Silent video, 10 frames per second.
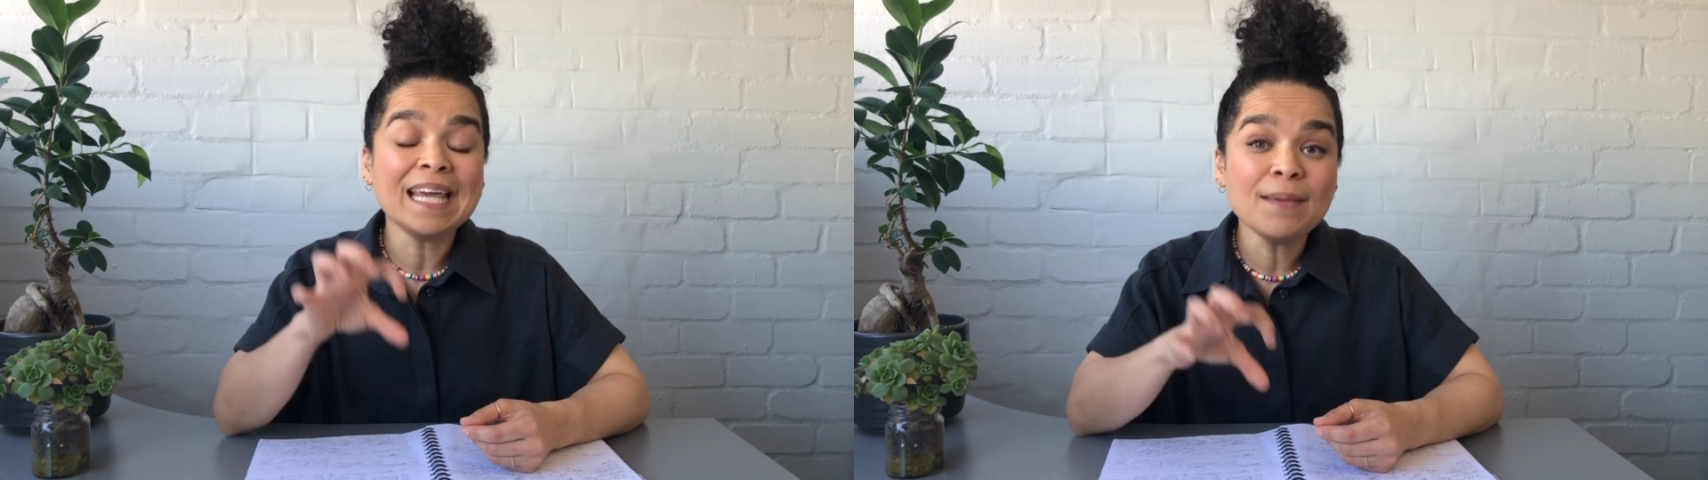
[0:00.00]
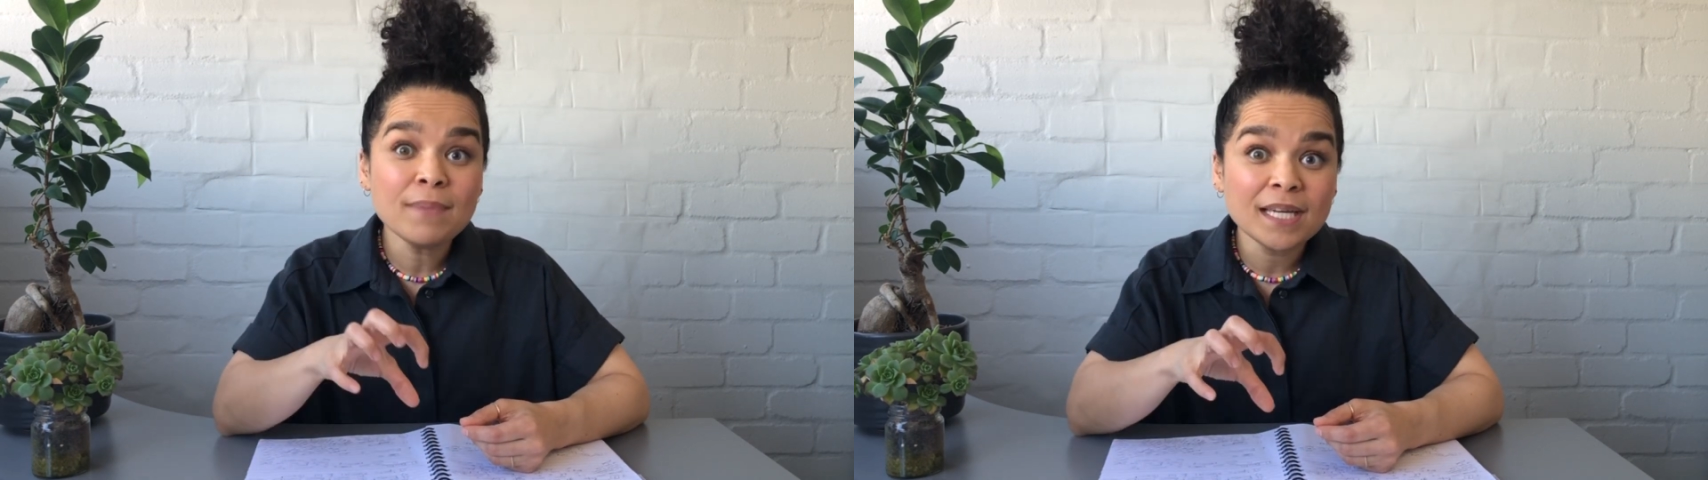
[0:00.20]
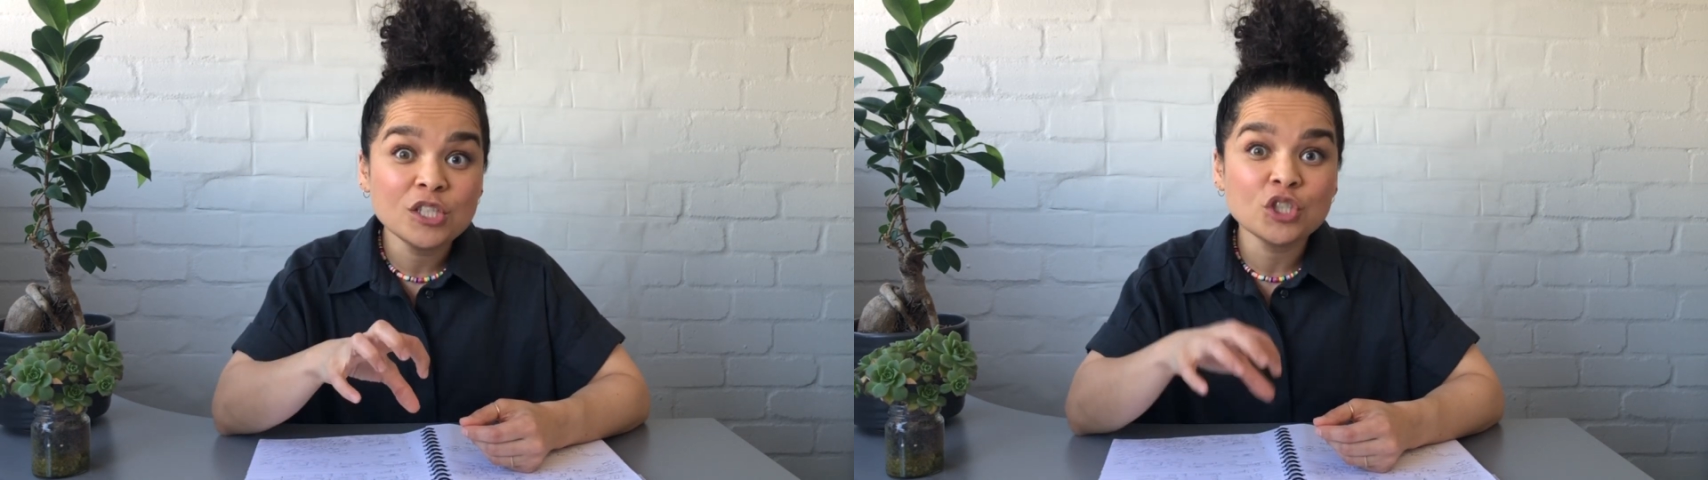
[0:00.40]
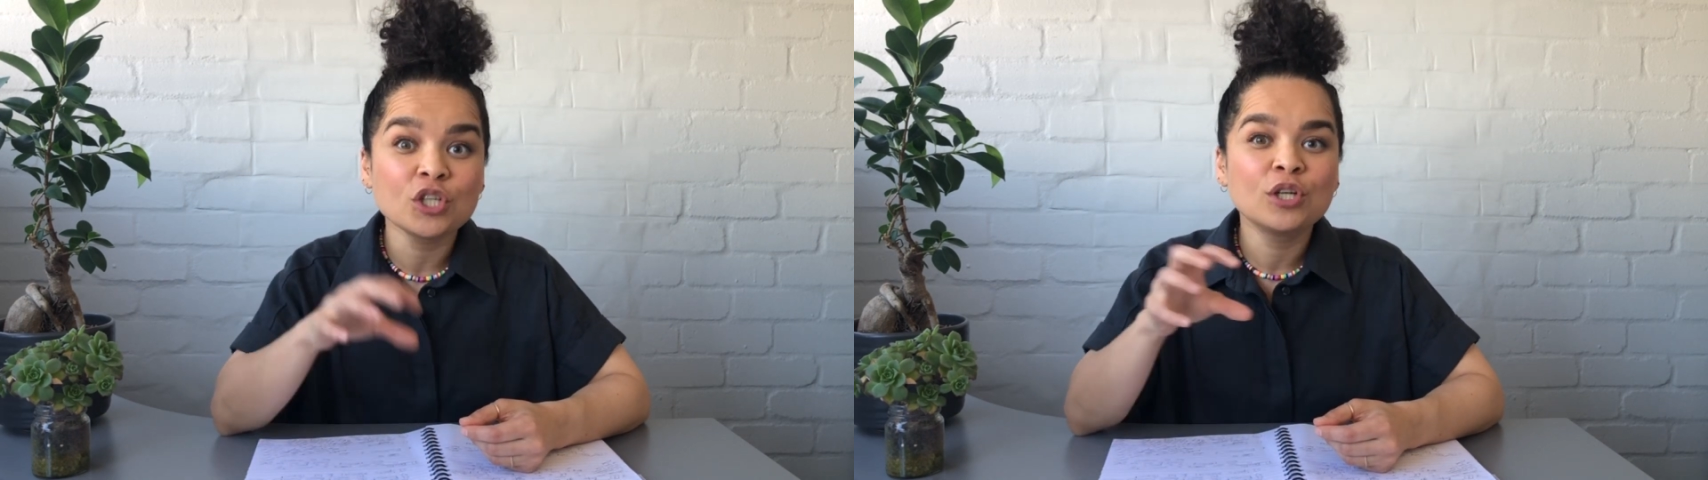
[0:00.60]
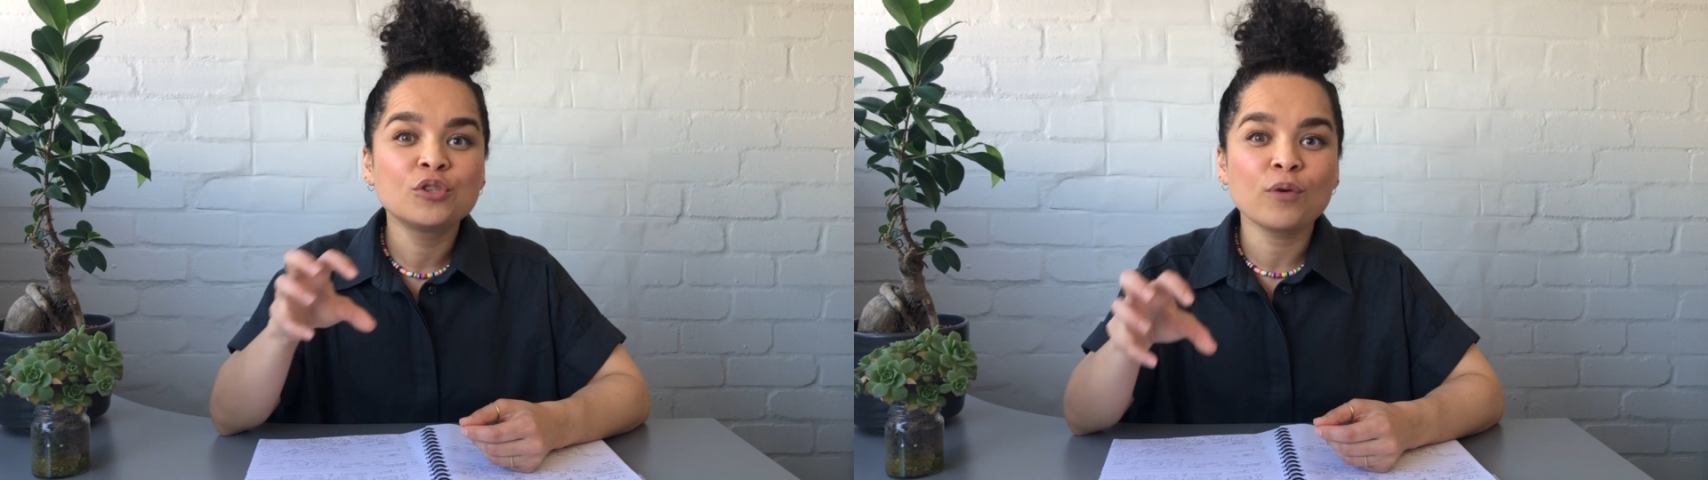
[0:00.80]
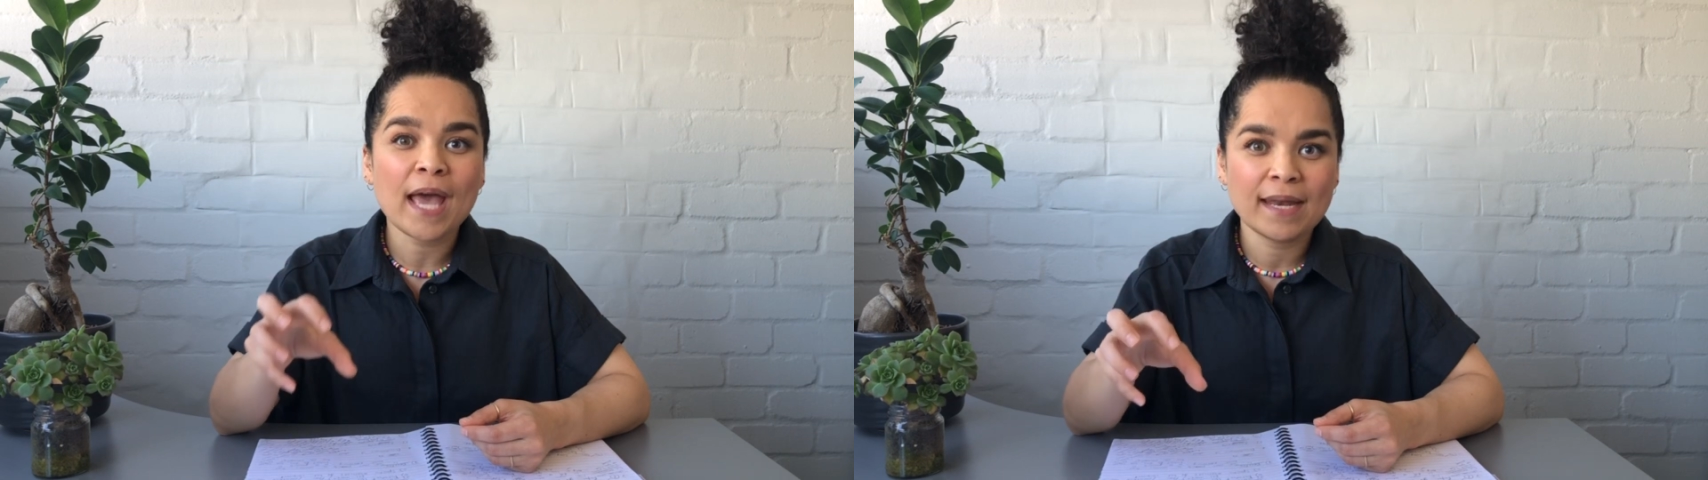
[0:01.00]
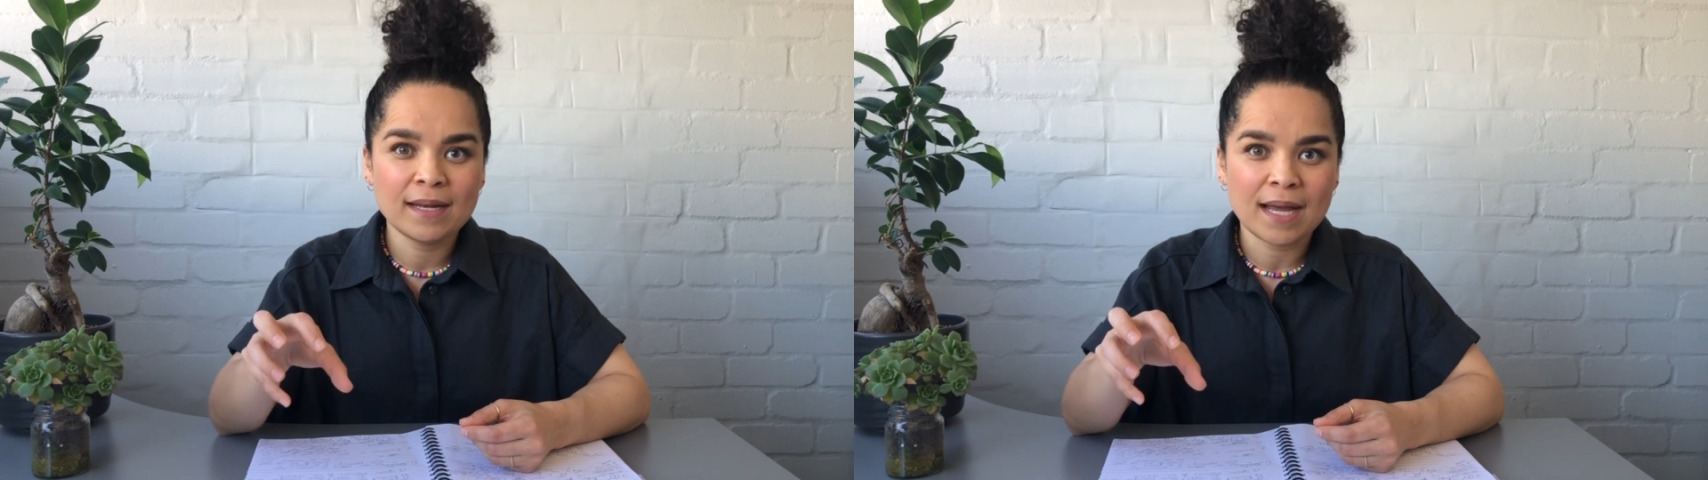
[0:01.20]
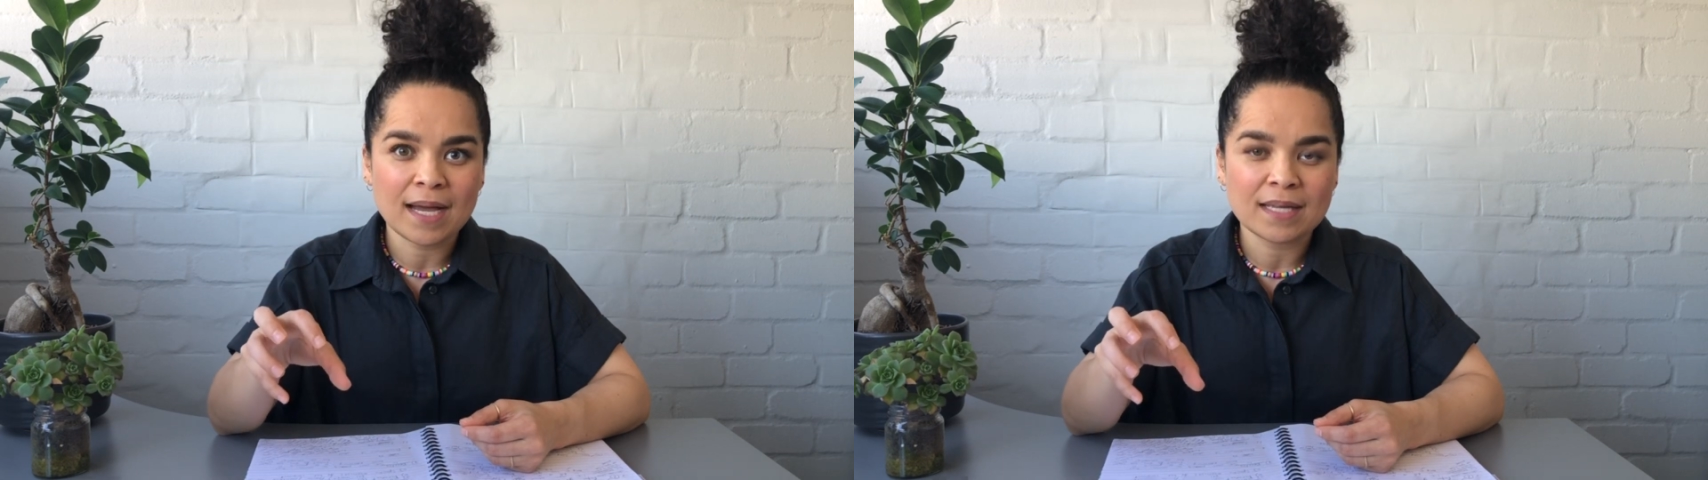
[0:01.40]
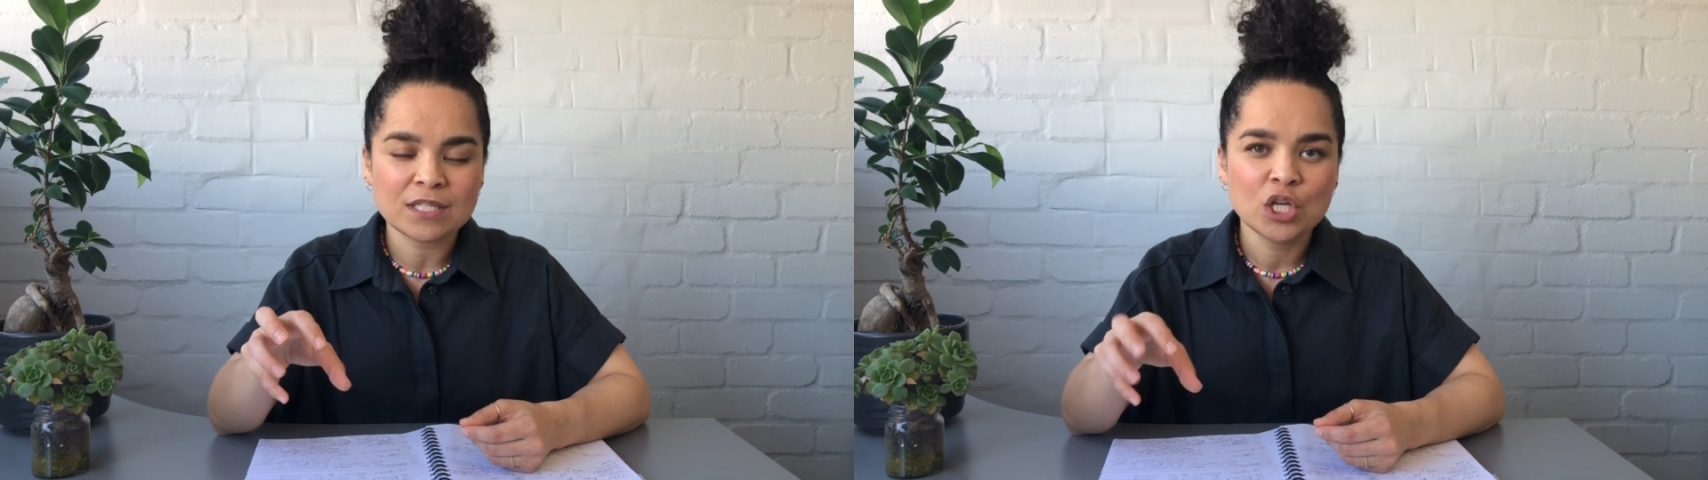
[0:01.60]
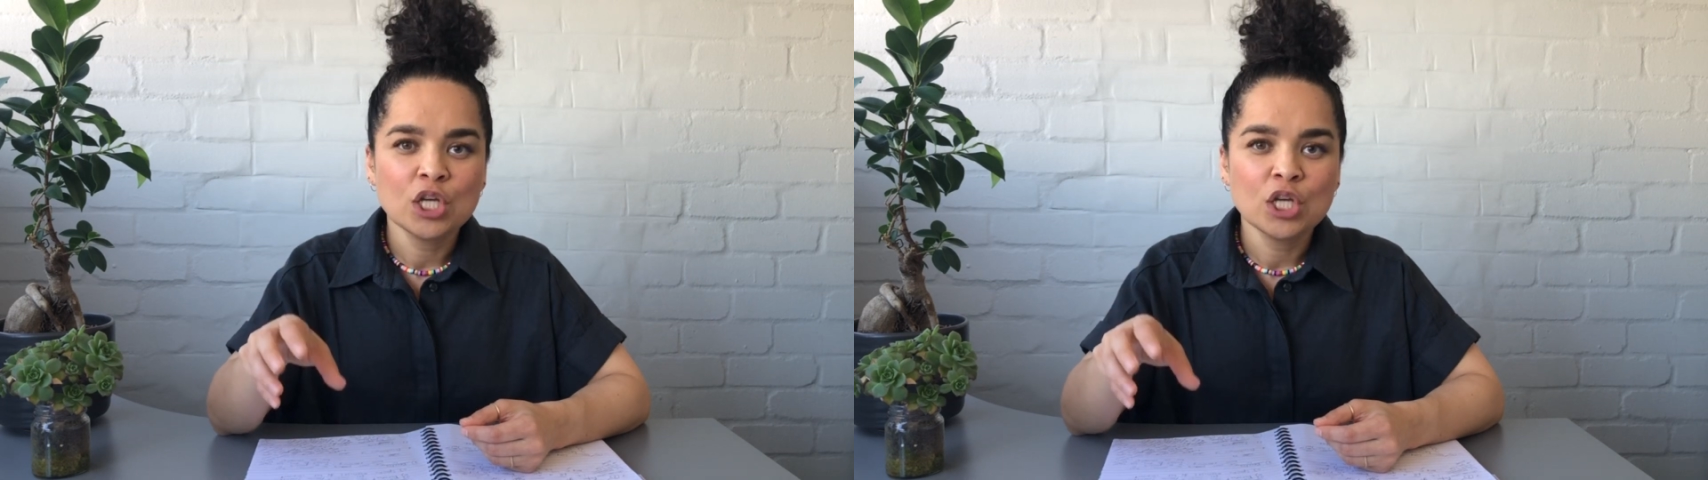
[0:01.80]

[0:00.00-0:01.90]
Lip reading: image to analyze.